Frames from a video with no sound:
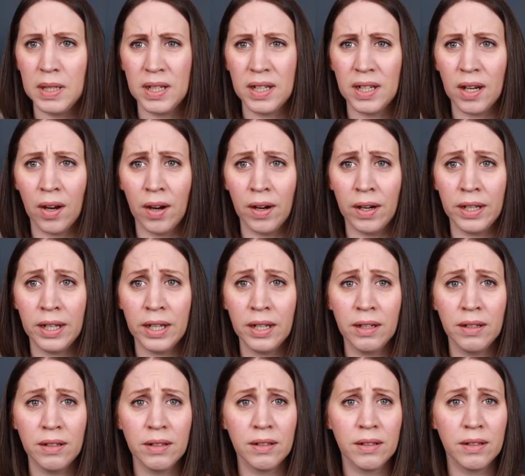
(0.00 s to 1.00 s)
Cardigan?
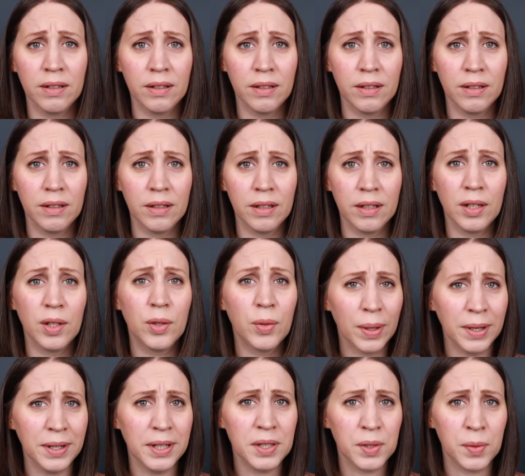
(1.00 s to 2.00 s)

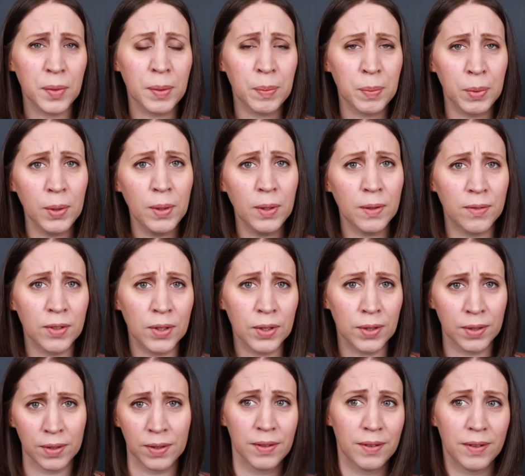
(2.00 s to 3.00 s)
Granny square
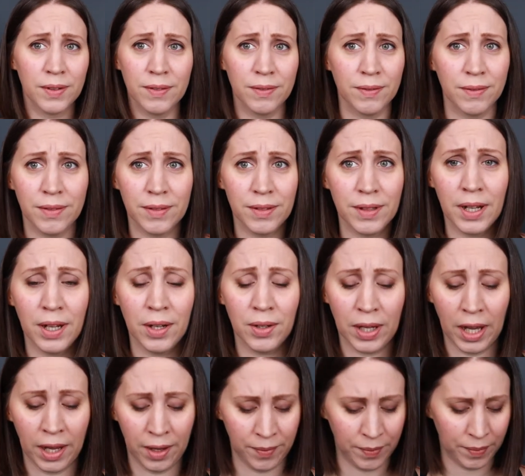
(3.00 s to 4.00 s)
pullover.
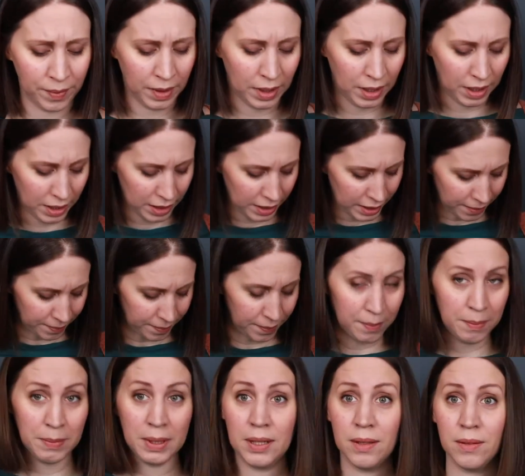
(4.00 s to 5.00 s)
Okay, yeah,
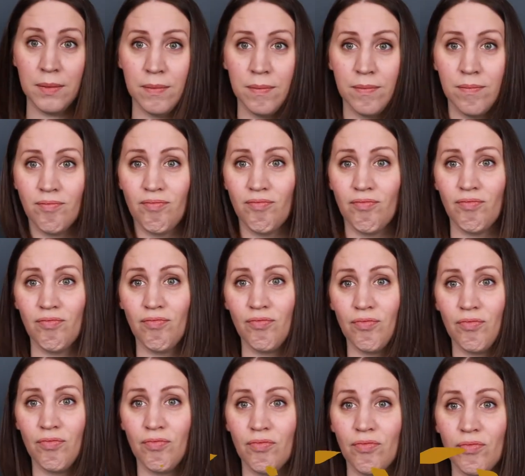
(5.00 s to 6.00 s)
but
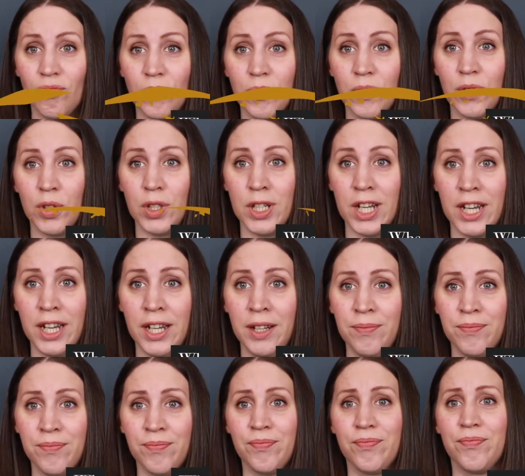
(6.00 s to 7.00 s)

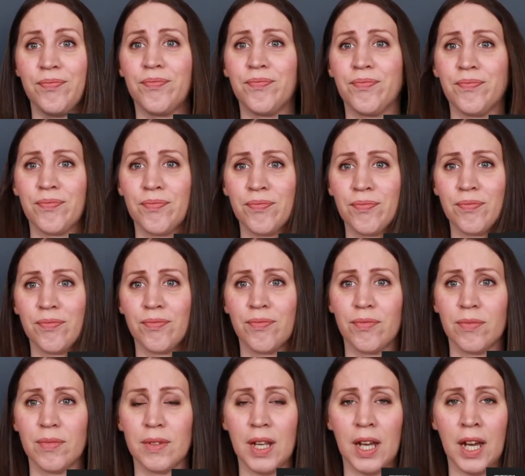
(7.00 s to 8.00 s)
today
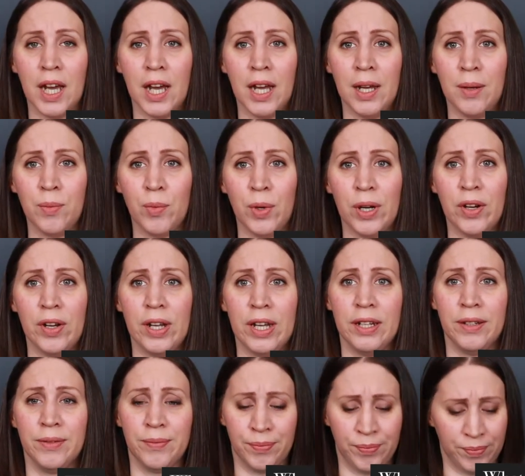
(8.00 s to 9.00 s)
I'm
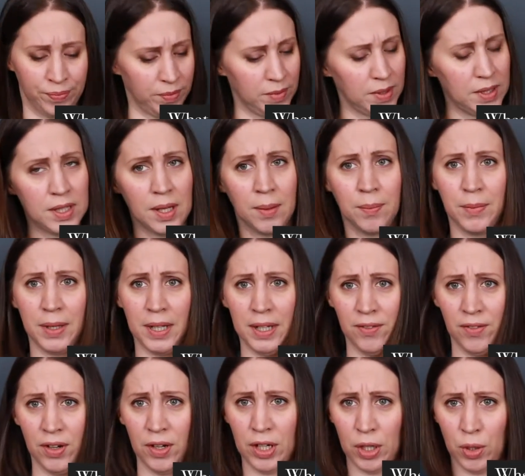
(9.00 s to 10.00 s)
wearing something
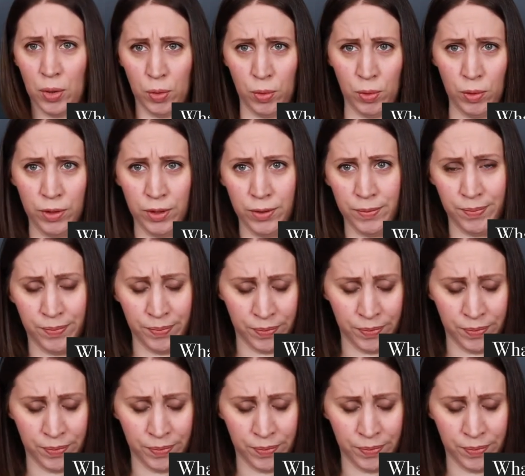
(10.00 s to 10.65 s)
very old.